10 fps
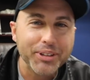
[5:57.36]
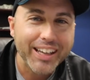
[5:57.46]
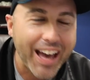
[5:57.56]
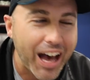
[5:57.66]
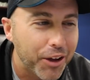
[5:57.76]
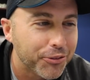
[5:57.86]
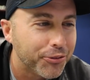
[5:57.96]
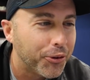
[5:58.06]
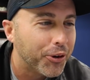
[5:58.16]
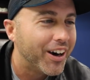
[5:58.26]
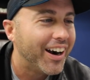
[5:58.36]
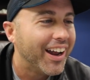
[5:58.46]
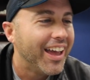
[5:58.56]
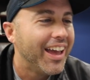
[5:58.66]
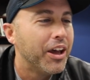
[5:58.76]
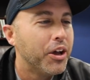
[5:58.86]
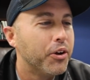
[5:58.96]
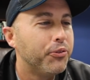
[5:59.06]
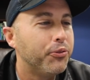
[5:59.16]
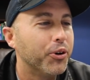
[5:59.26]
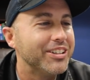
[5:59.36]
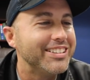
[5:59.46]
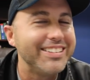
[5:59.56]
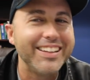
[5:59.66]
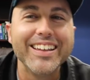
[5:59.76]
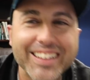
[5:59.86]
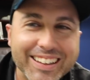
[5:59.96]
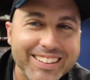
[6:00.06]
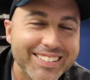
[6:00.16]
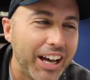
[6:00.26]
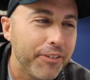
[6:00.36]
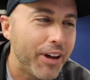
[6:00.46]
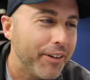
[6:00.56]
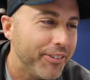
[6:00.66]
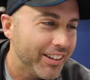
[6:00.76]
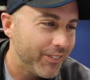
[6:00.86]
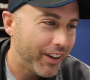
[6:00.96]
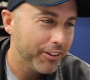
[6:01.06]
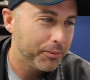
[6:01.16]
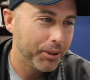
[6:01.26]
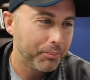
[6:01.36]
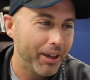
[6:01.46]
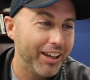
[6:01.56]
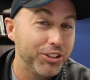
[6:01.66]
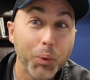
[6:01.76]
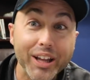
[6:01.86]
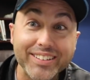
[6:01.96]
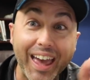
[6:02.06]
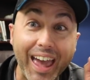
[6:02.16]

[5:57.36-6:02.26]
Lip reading: me out for stealing stuff off his Facebook page, which